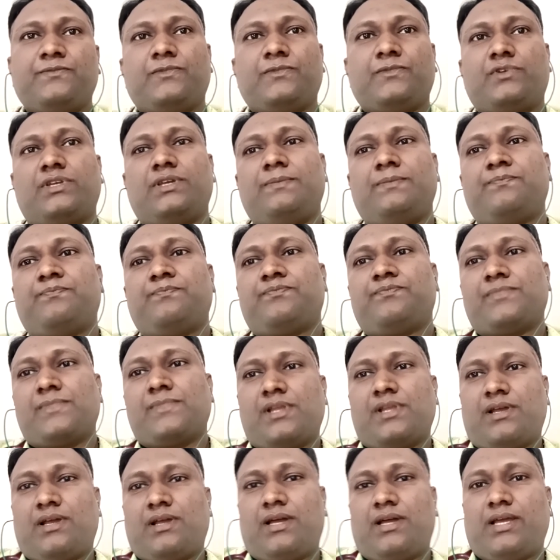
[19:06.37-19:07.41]
Okay,
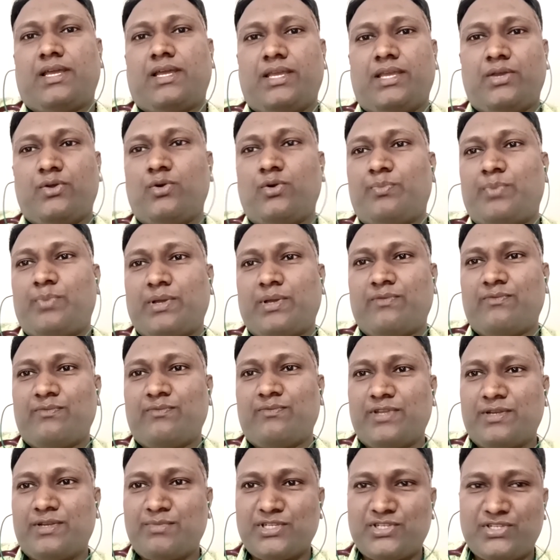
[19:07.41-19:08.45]
I hope I'm
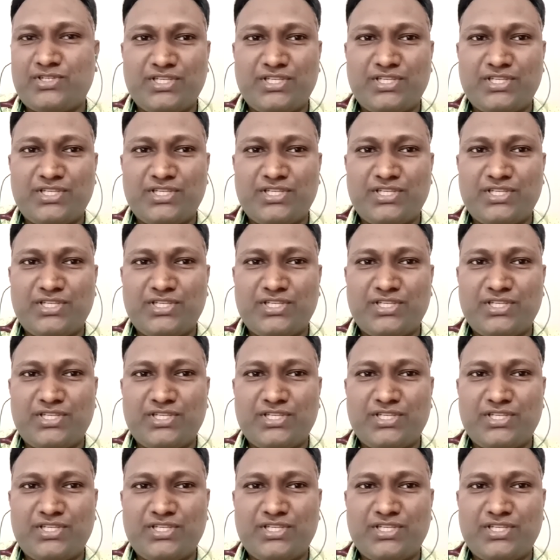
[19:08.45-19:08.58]
very much